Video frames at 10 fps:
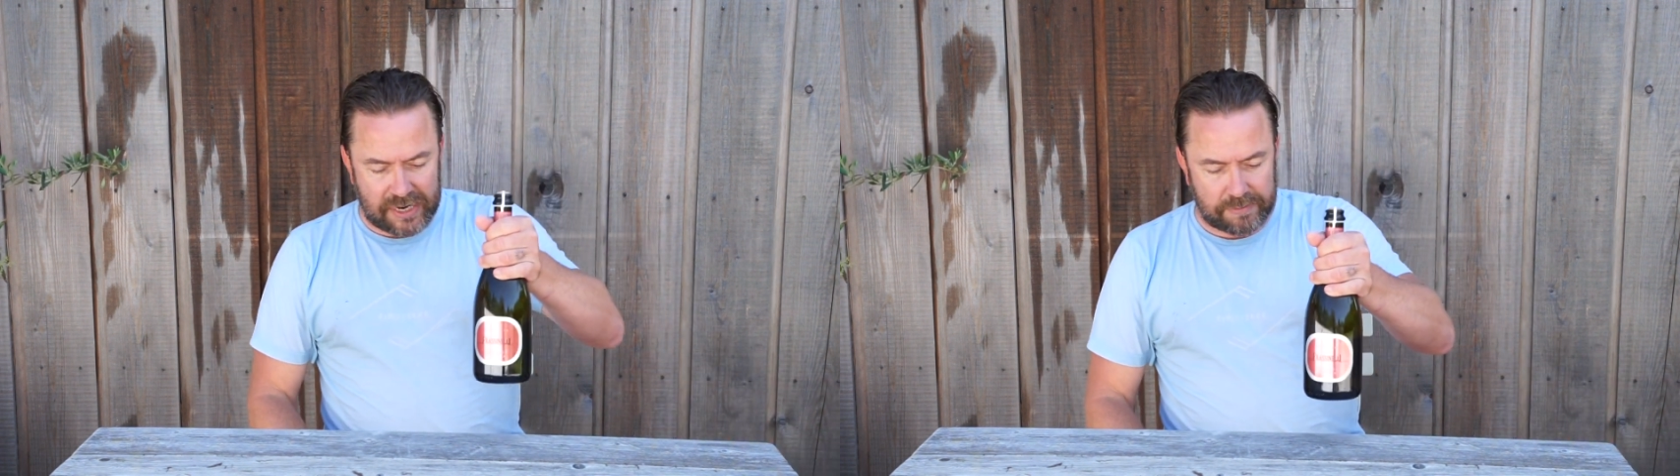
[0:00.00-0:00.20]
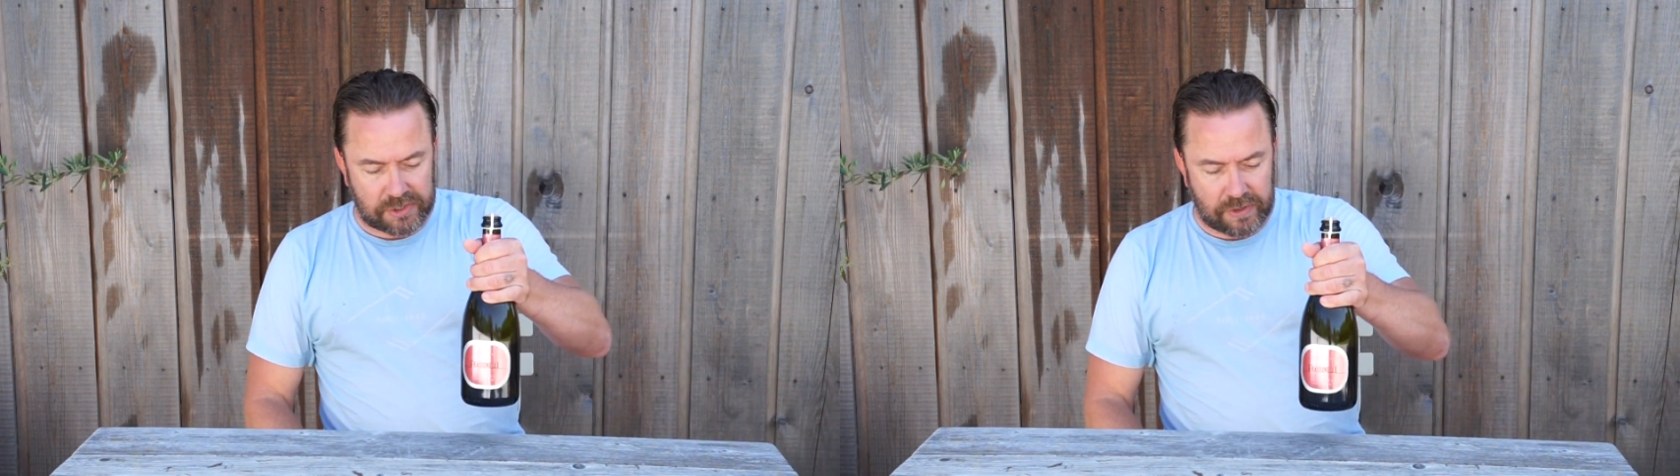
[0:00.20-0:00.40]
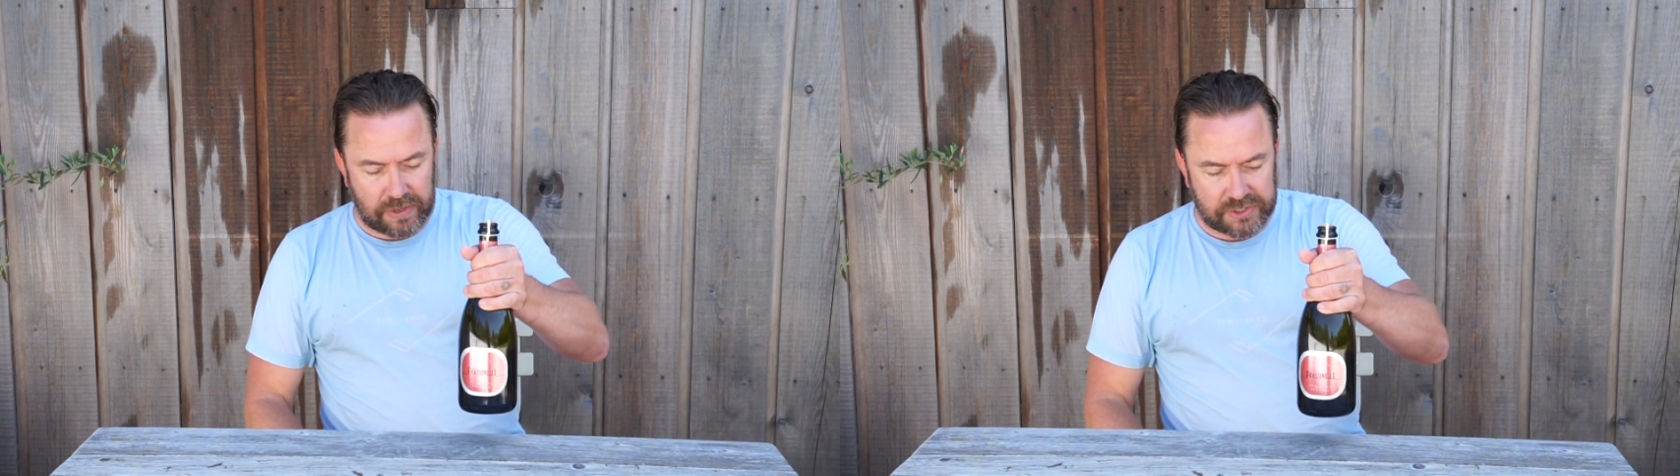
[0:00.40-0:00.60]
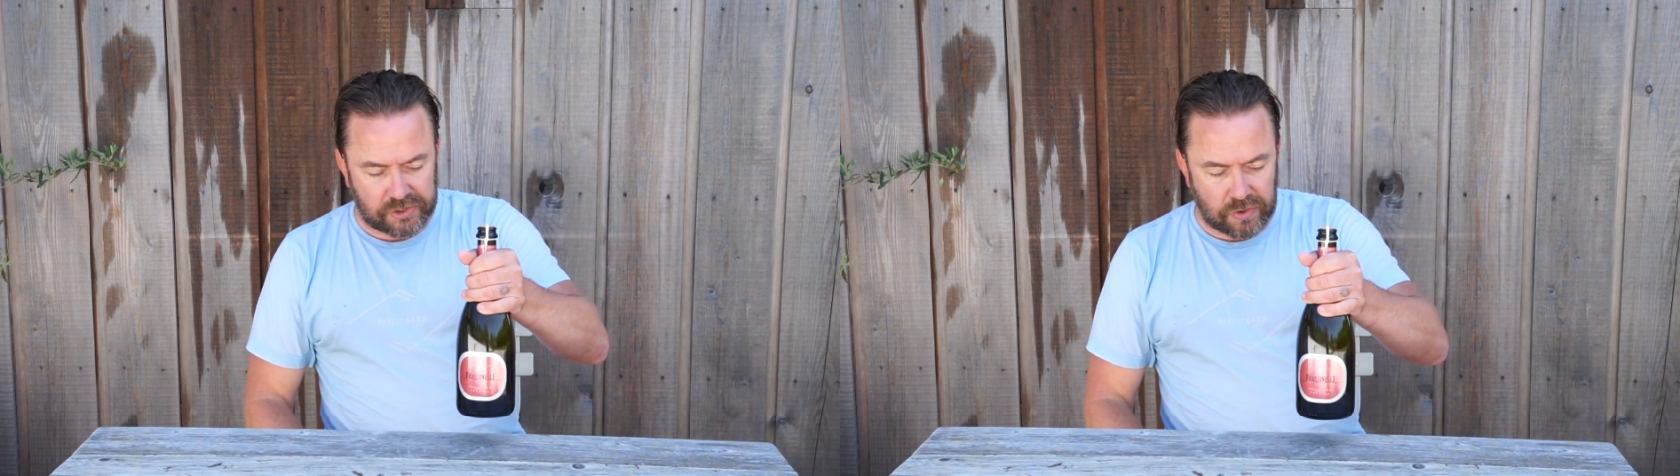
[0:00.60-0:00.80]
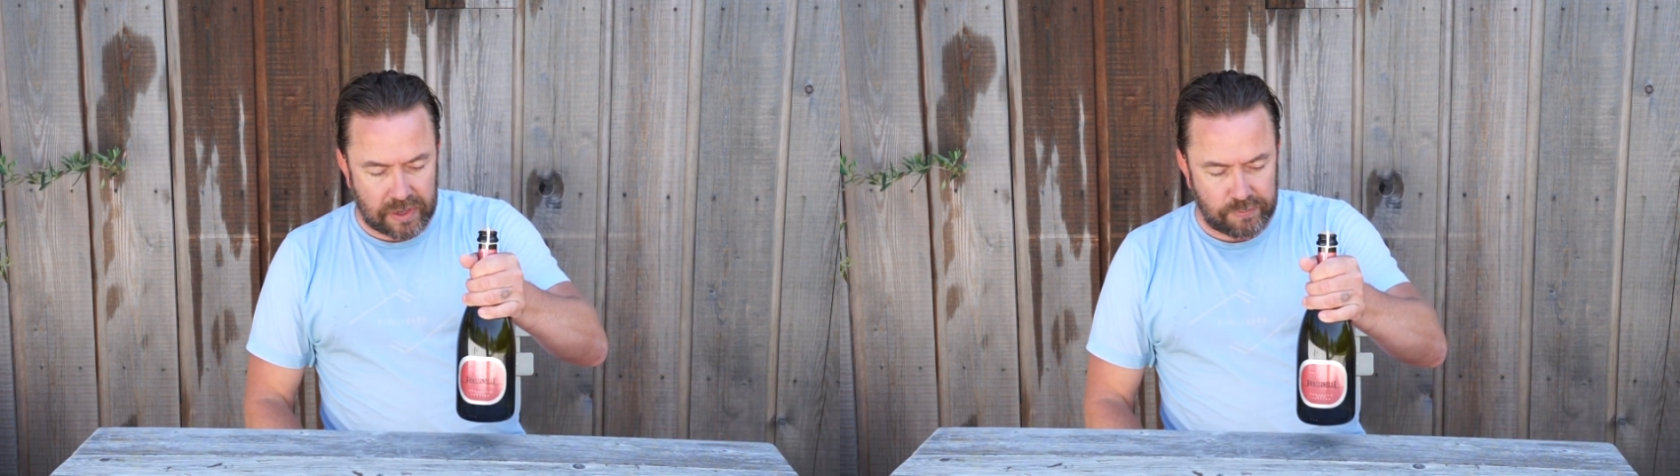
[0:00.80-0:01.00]
absolutely
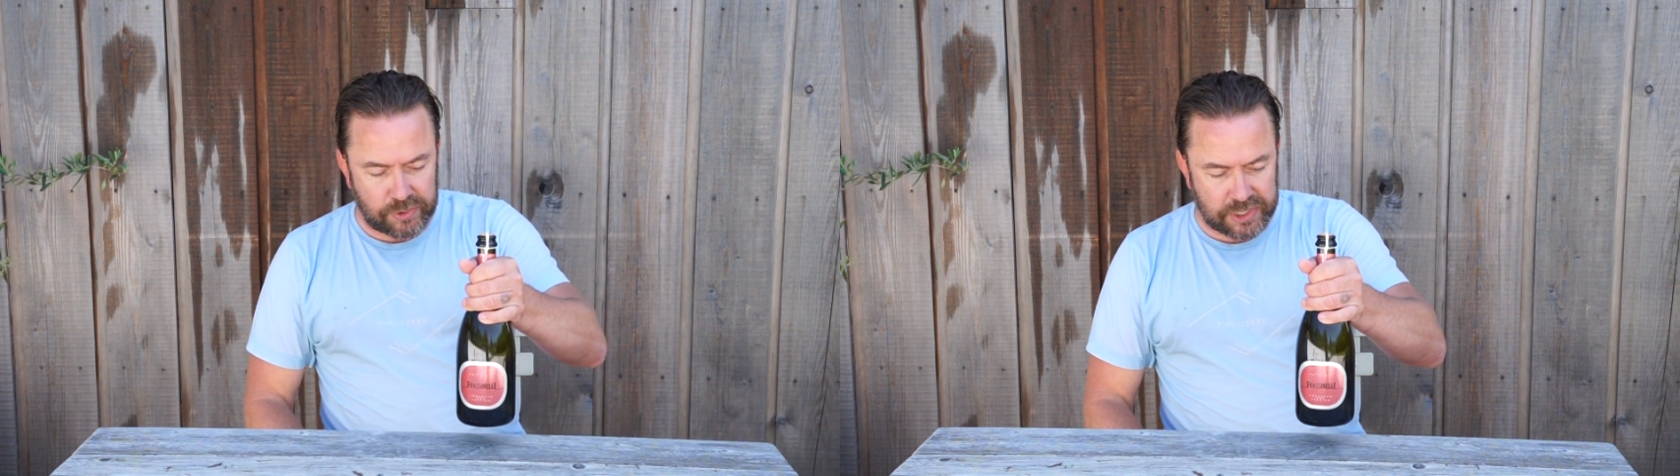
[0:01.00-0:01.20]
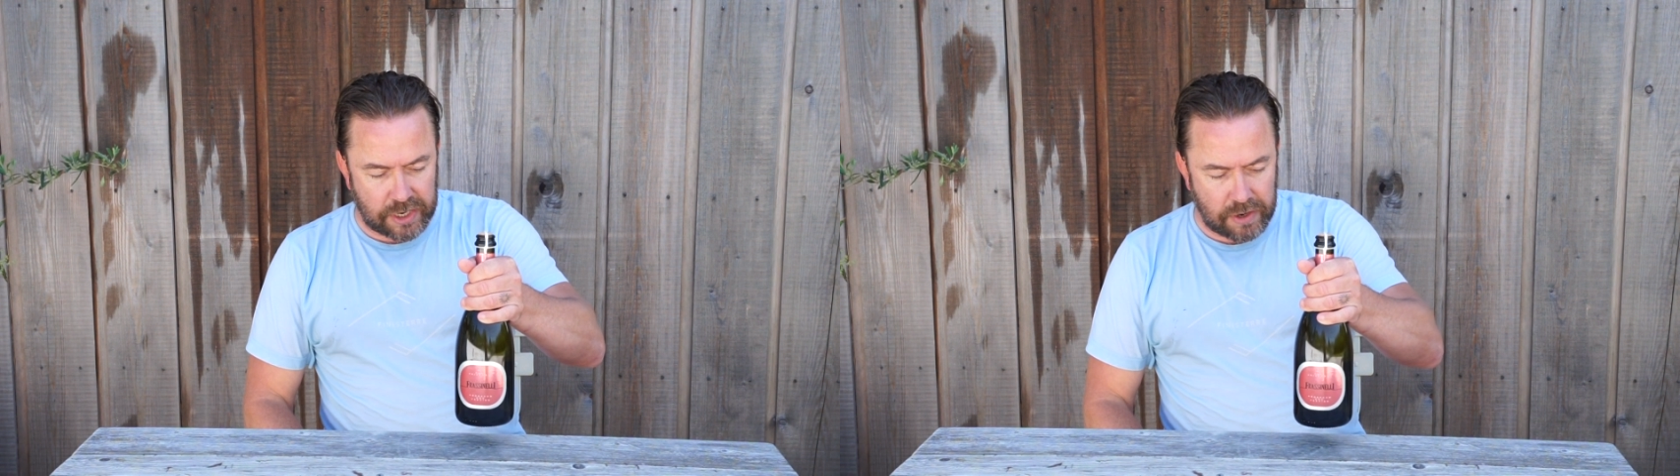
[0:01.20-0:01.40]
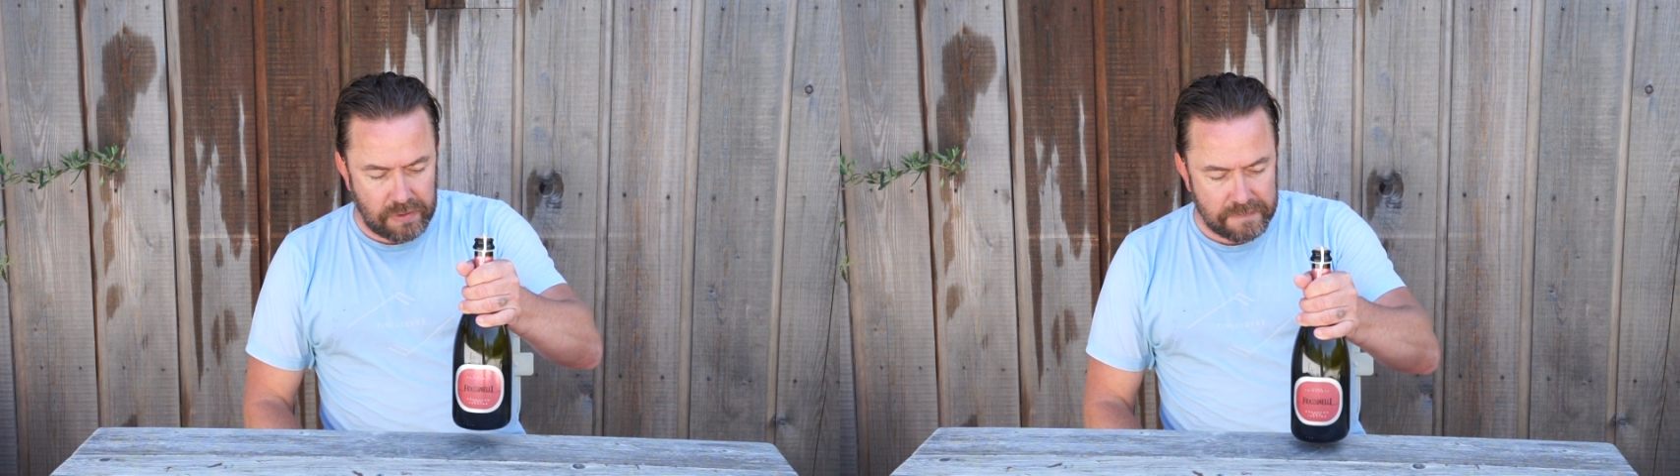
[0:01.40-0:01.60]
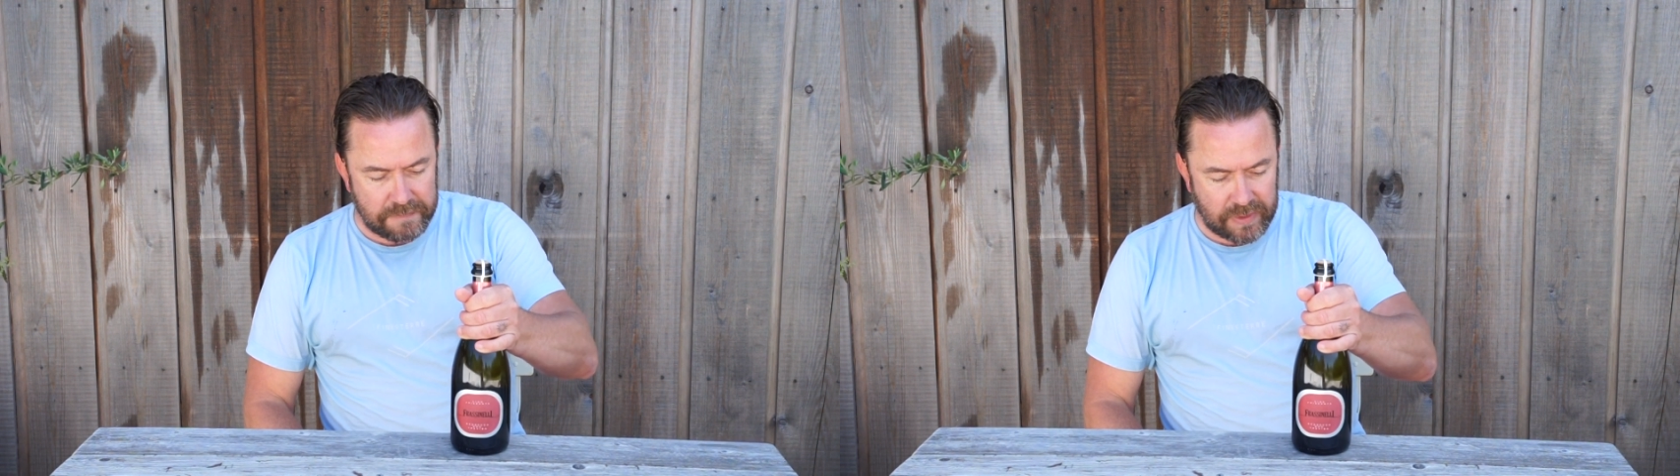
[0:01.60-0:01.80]
stonking Prosecco